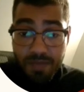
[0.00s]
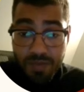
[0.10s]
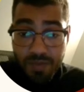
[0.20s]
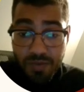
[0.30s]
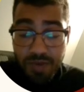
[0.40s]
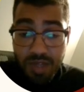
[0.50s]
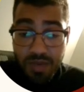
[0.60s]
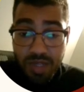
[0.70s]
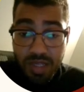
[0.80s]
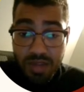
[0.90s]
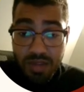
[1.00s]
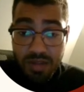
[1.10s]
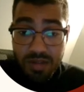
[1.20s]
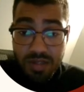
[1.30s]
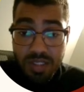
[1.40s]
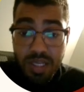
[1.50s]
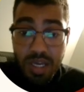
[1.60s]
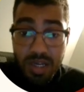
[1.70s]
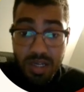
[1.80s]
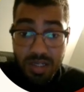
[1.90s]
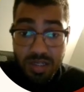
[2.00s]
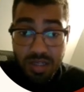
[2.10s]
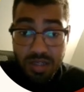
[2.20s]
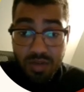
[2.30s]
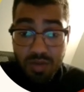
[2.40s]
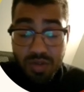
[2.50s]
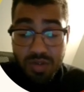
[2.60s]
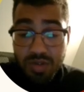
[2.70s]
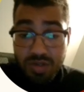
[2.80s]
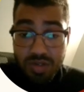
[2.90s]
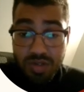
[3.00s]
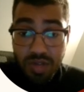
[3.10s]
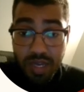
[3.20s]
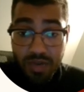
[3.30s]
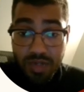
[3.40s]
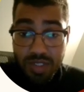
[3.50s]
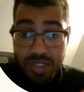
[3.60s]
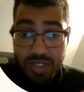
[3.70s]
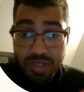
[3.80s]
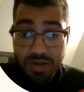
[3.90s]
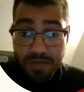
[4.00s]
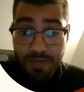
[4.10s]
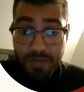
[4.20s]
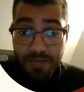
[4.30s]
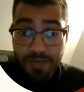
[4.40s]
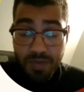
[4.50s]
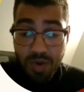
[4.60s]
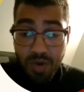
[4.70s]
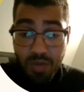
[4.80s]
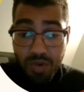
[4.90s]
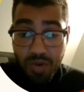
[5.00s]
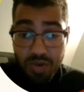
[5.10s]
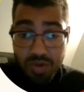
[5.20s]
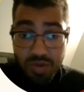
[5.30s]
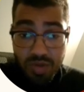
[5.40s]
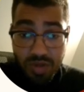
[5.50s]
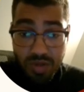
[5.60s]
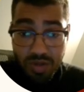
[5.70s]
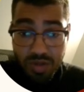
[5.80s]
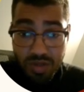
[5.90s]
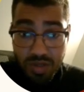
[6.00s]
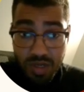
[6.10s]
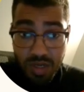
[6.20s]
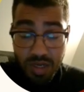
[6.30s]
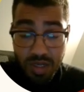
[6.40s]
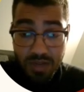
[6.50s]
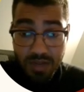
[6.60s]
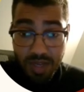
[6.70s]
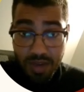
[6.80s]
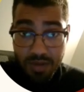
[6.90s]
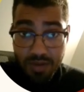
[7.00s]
follow that desire that you want to learn the language. Hope you're all doing good, and thank you.